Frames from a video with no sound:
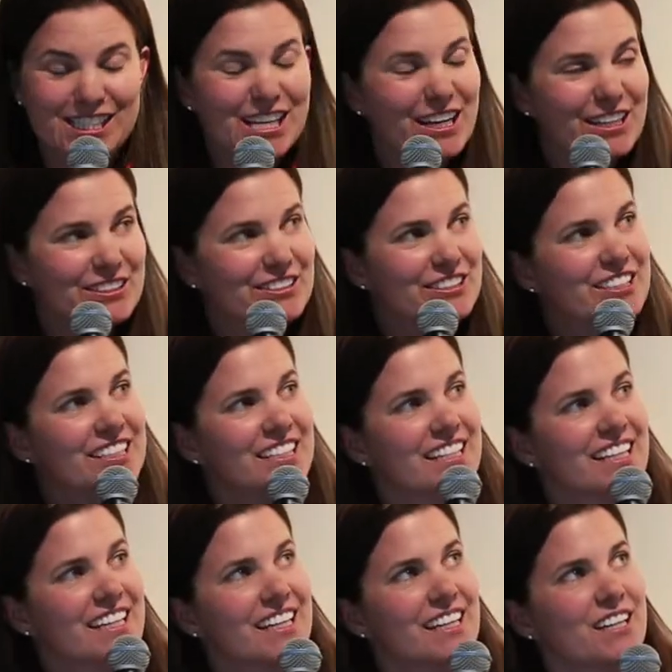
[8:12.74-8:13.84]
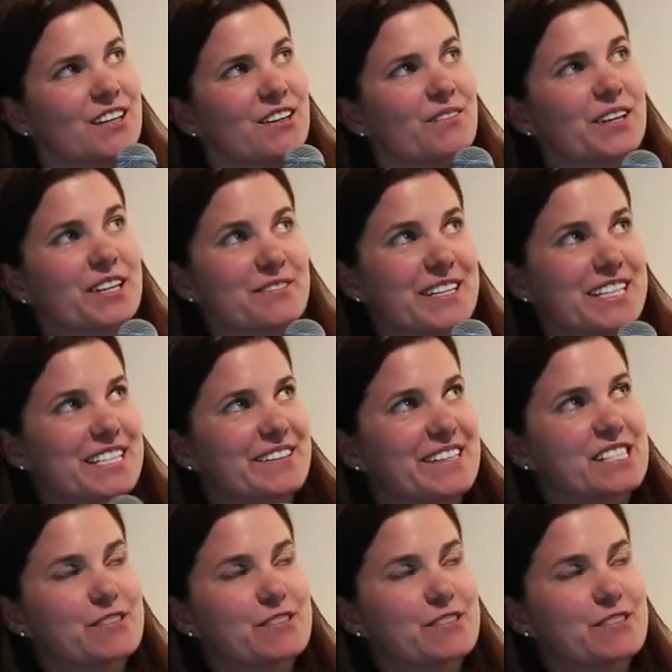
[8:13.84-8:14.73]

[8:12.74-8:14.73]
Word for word: So, what are we doing?